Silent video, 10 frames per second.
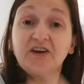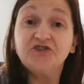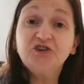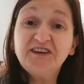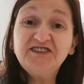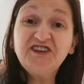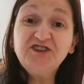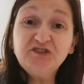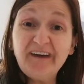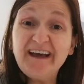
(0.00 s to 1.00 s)
Sorry,
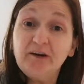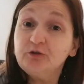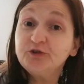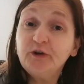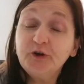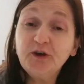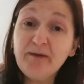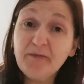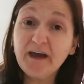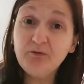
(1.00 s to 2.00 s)
change of angle so I could
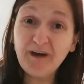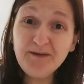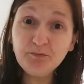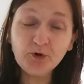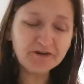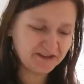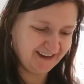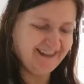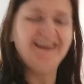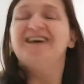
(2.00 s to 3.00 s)
get my whiteboard.
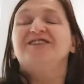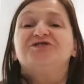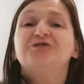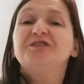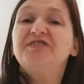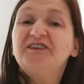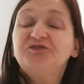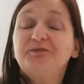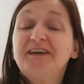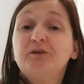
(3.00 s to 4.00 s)
So
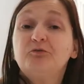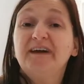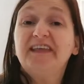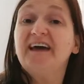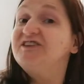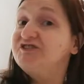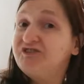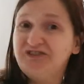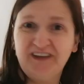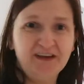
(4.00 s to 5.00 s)
this week when I
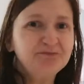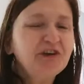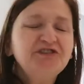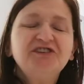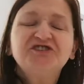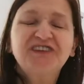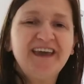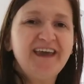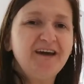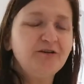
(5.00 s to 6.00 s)
stepped on the
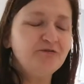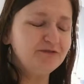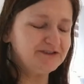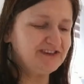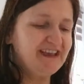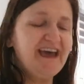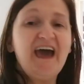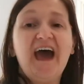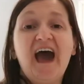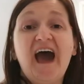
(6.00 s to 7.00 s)
scales,
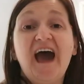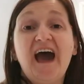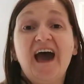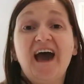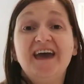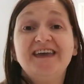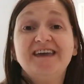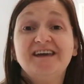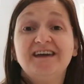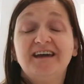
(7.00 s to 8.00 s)

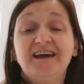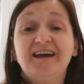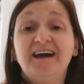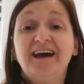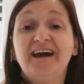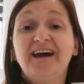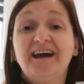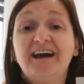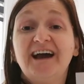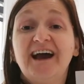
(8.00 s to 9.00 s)
I
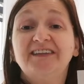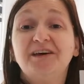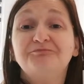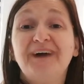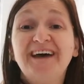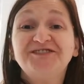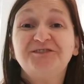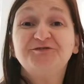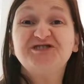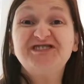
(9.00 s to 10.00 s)
had a
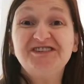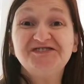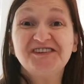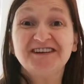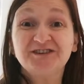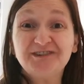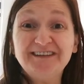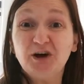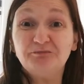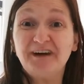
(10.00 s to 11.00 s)
massive cheesy
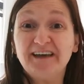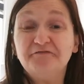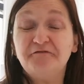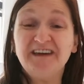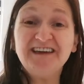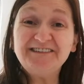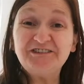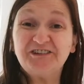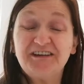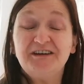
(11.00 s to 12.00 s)
grin on my
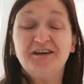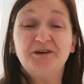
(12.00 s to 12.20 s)
face